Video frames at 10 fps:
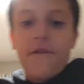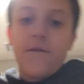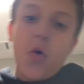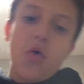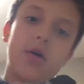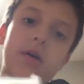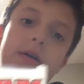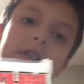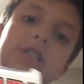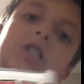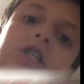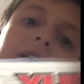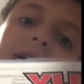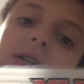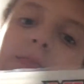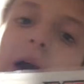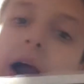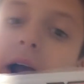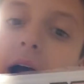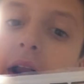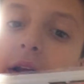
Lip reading: for jigs, but I got